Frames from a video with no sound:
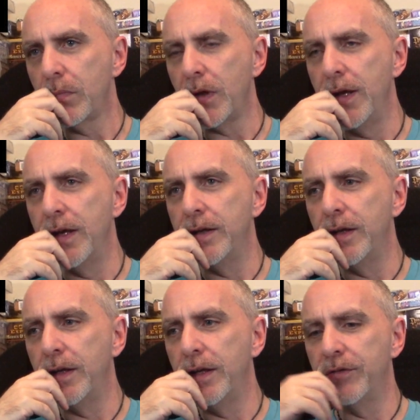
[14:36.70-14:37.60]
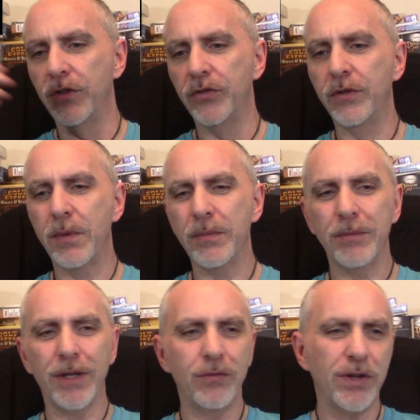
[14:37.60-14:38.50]
And so some of them
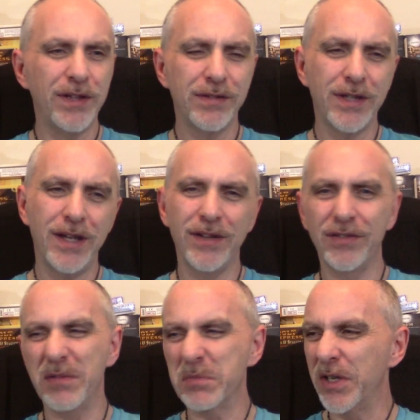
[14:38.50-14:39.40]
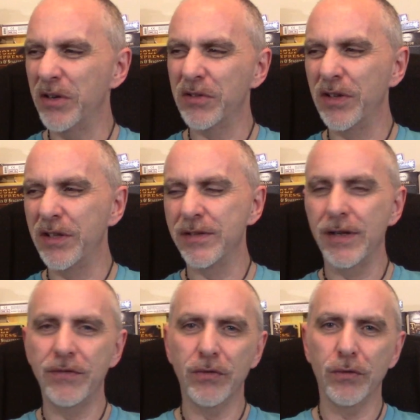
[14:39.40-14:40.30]
I'm like, well, that's kind of the same character. They just
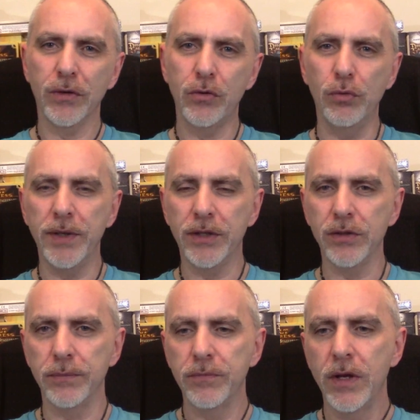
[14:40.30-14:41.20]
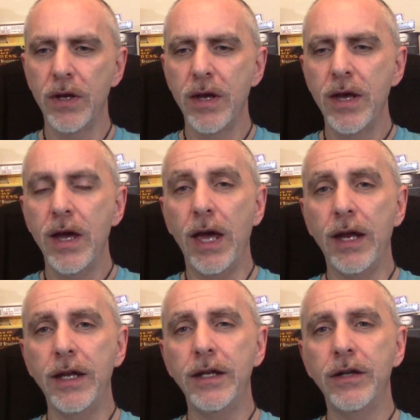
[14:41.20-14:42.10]
have a different cool picture.
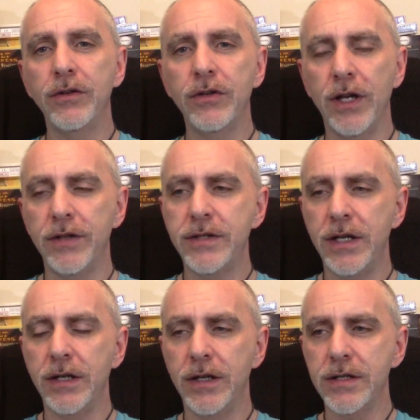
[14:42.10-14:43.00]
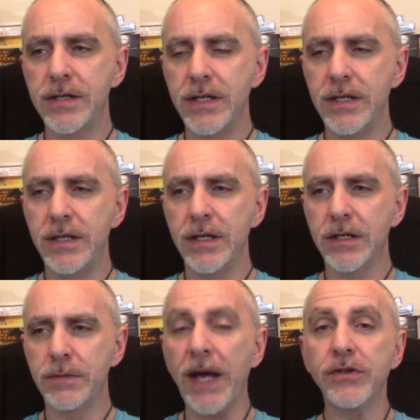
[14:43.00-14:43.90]
And then they entered as the
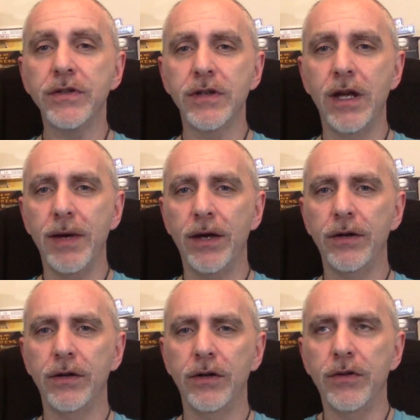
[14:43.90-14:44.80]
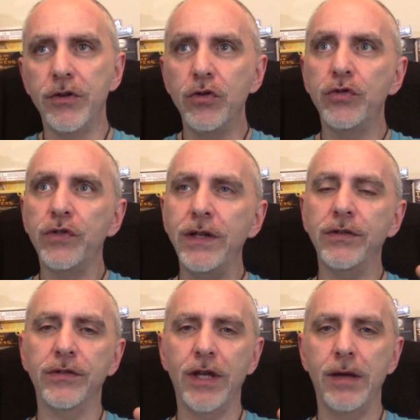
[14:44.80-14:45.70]
expansions came out, or the new
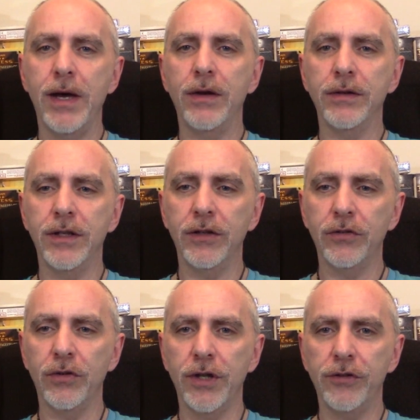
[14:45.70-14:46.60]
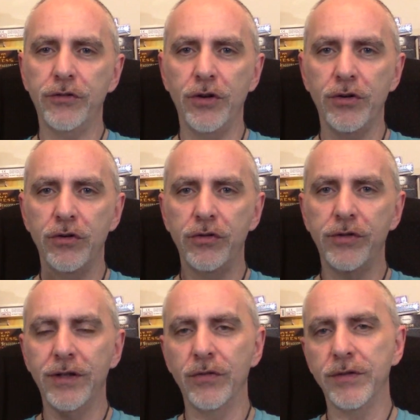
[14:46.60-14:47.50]
seasons came out in Kickstarter. They started
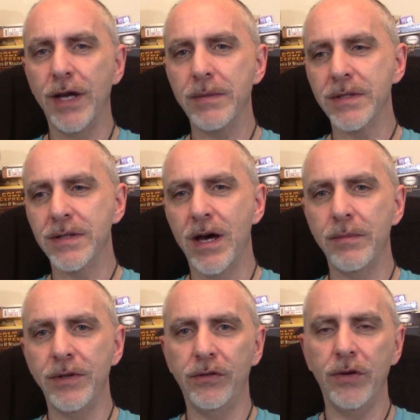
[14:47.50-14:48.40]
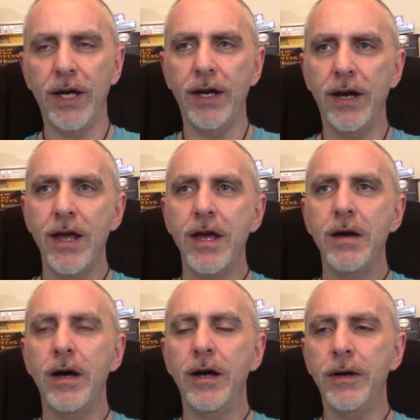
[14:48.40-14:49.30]
introducing different types of zombies. You had
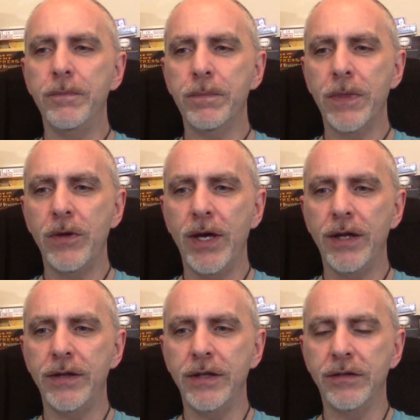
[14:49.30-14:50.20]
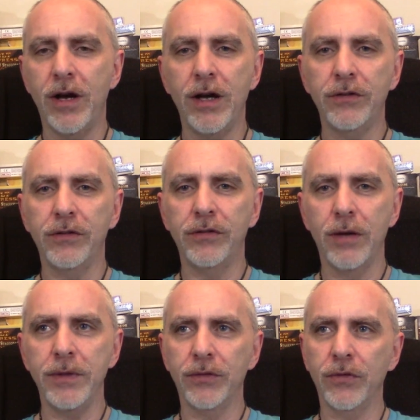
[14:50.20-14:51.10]
the toxic
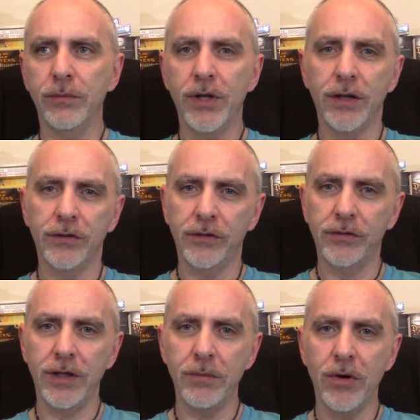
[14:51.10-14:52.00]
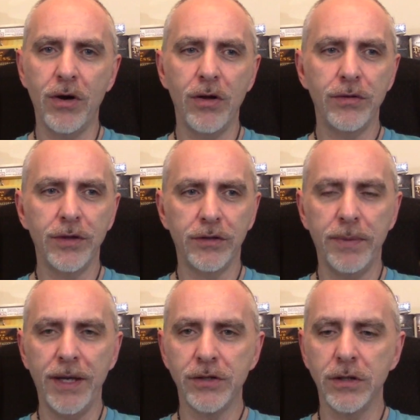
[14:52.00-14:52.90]
zombies from Toxic City Mall
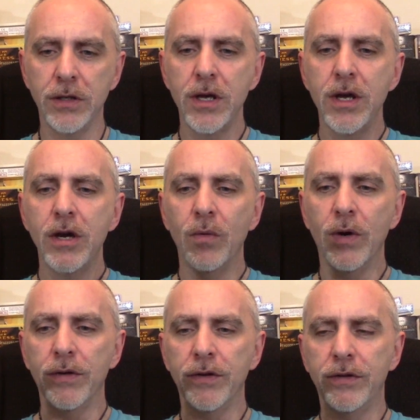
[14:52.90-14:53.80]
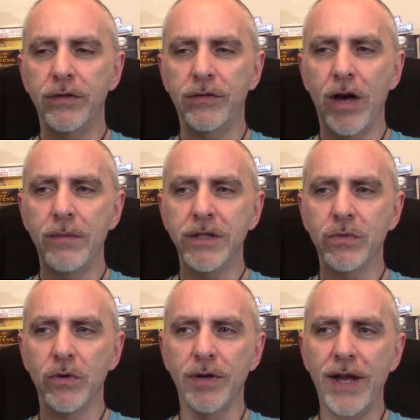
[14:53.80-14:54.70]
expansion, where the
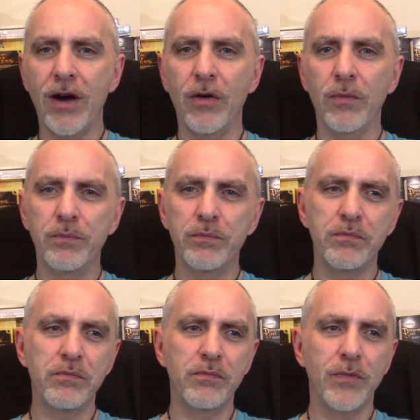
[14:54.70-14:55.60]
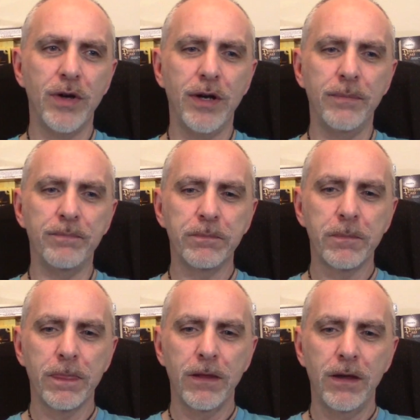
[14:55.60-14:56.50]
zombies were now
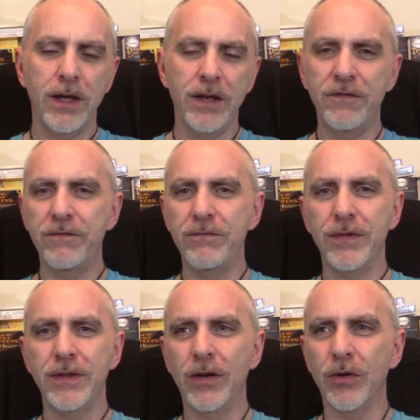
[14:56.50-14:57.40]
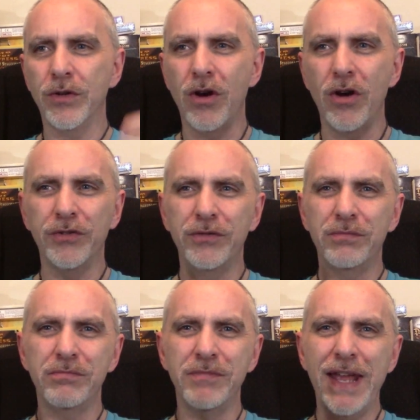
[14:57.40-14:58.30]
in, they were all
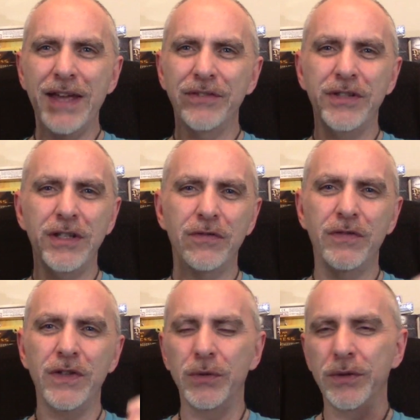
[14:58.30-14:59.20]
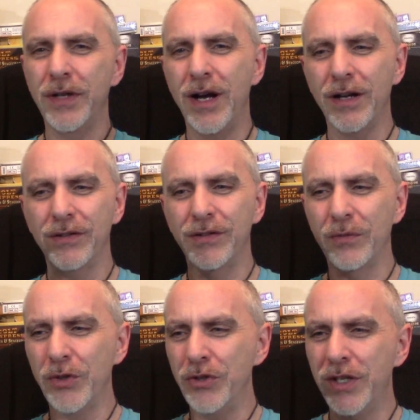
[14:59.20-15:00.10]
nasty, filled with toxins,
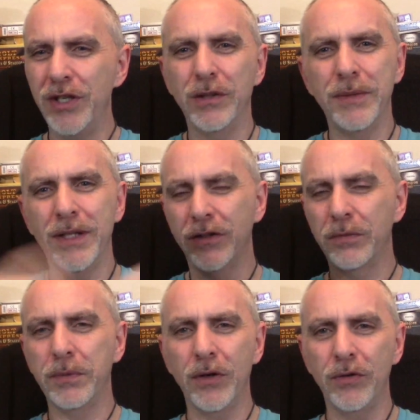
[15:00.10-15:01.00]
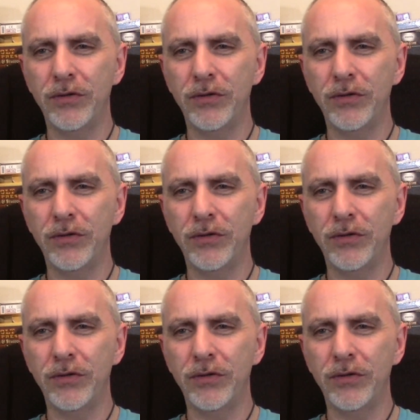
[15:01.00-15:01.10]
and when you killed them, they'd explode.